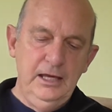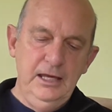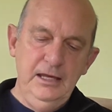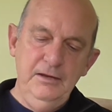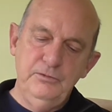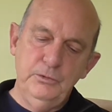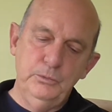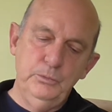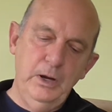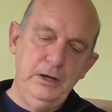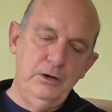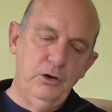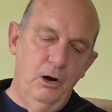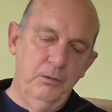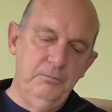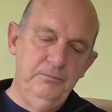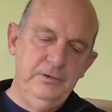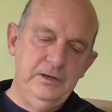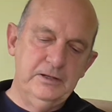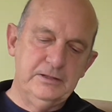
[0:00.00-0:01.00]
Even when
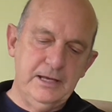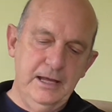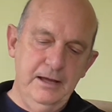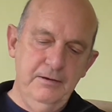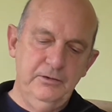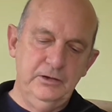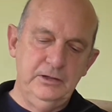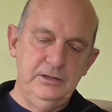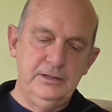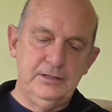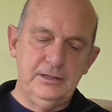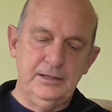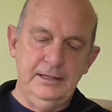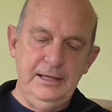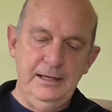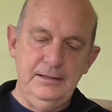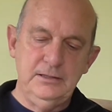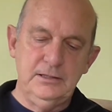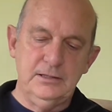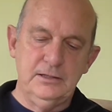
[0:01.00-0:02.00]
obvious evidence
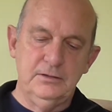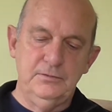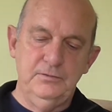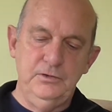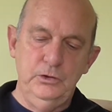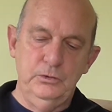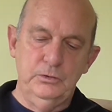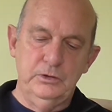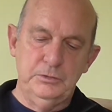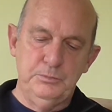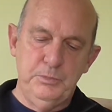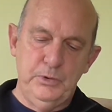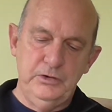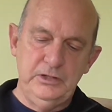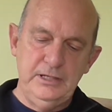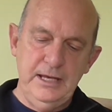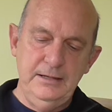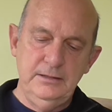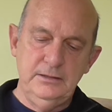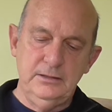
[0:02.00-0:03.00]
against this view is
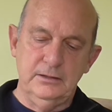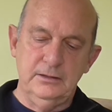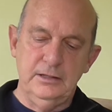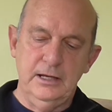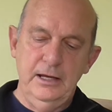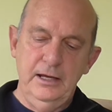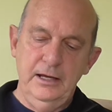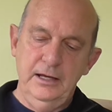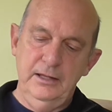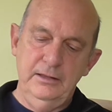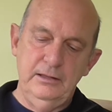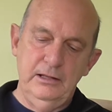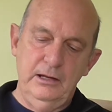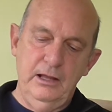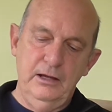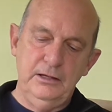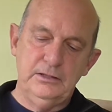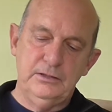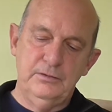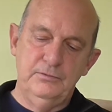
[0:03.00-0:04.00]
presented in the
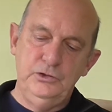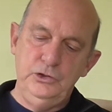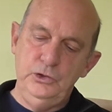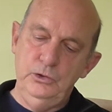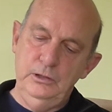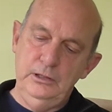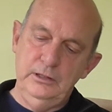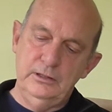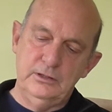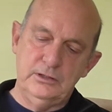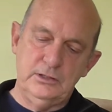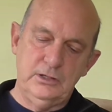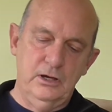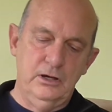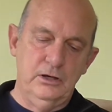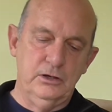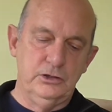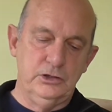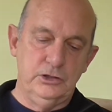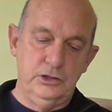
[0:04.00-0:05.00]
likes of Julian
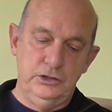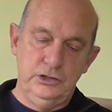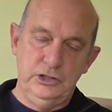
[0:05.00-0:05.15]
Assange,